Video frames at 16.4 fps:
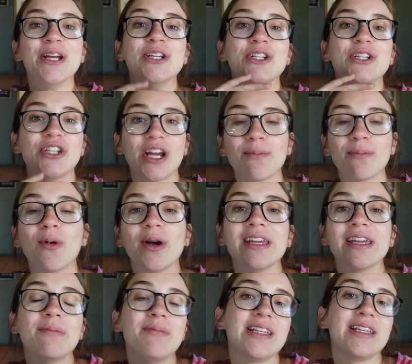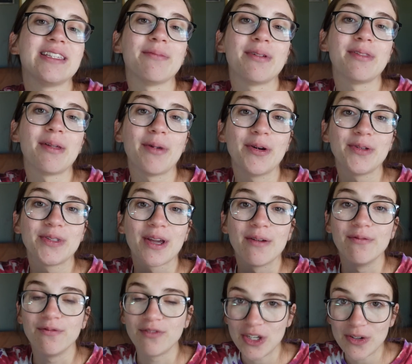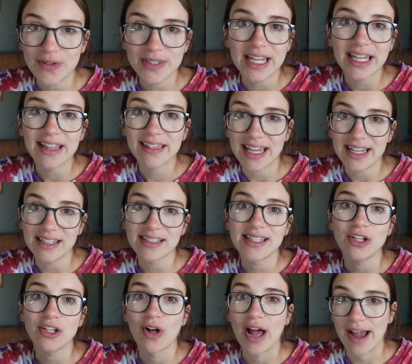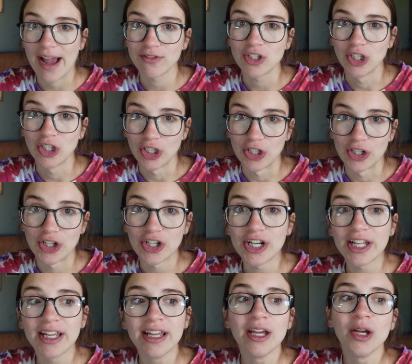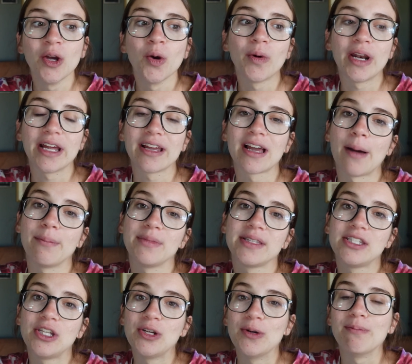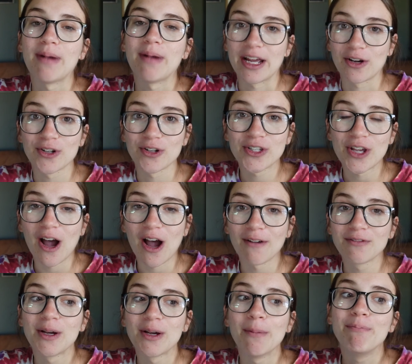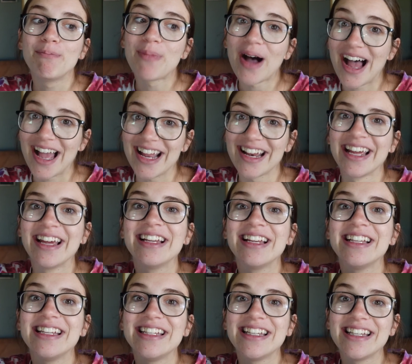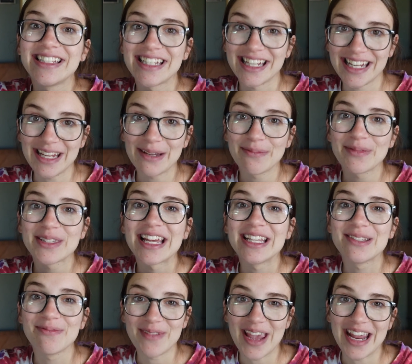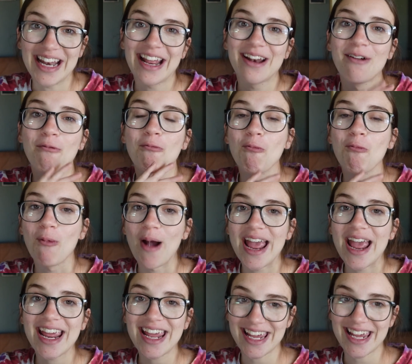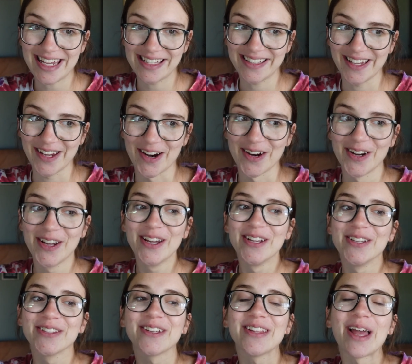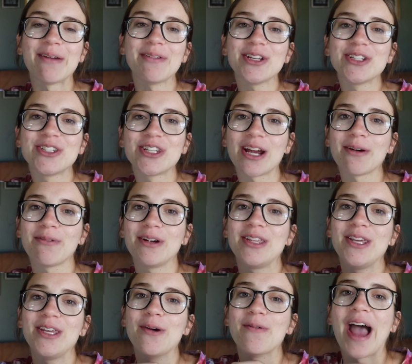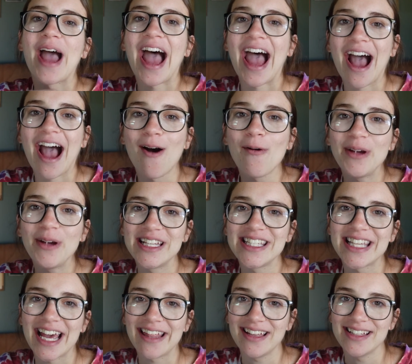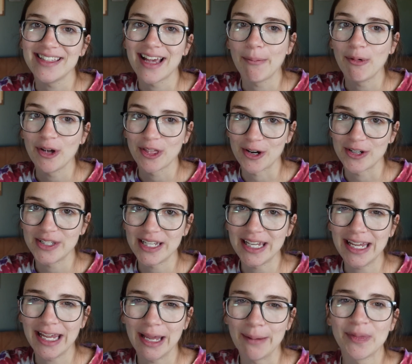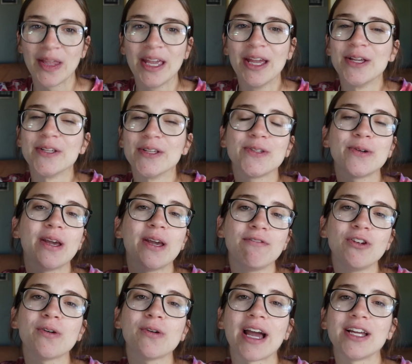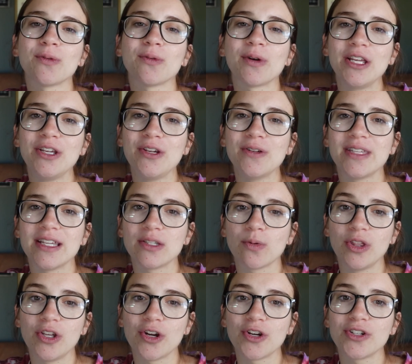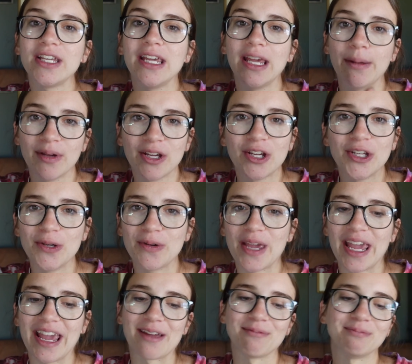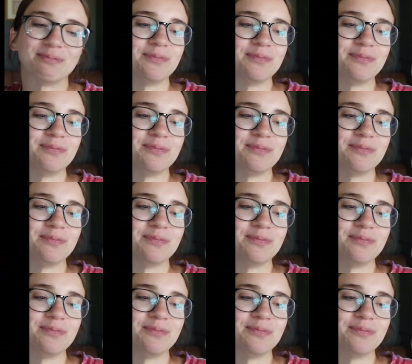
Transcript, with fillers: SharePoint can be some of the most confusing things that you'll have to learn when it comes to Microsoft, but Teams has made it way easier. So let me share with you how we set this up with our team. So if you guys want to use this with your team, you can.